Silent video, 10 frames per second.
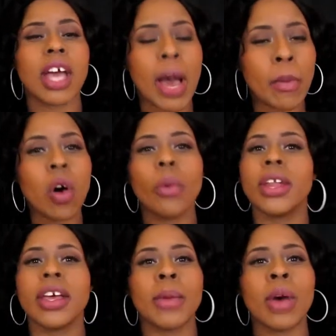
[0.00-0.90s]
I'm hoping
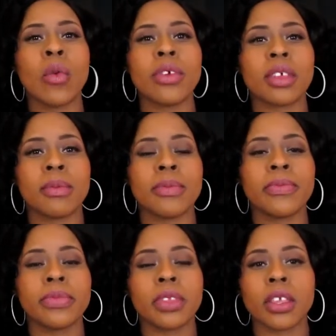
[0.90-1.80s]
they come out with
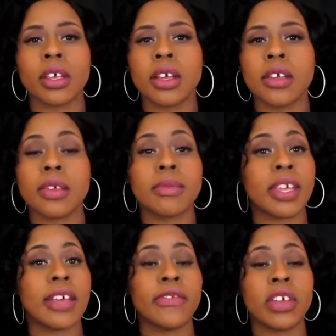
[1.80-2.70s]
some
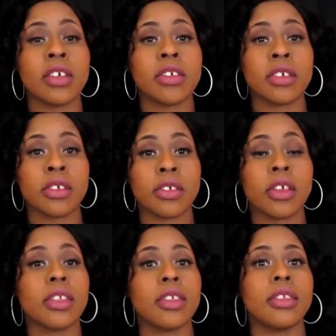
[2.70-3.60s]
skin finishes,
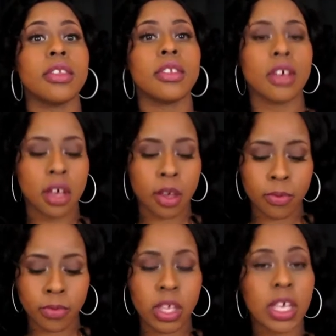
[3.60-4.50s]

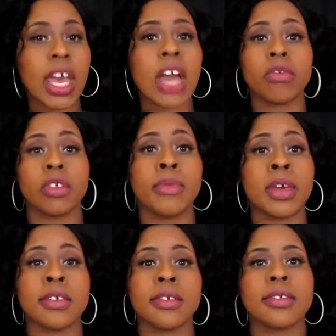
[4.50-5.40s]
the extra
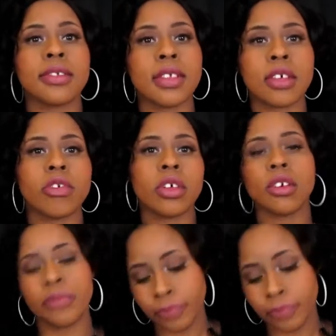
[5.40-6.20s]
dimensions this year.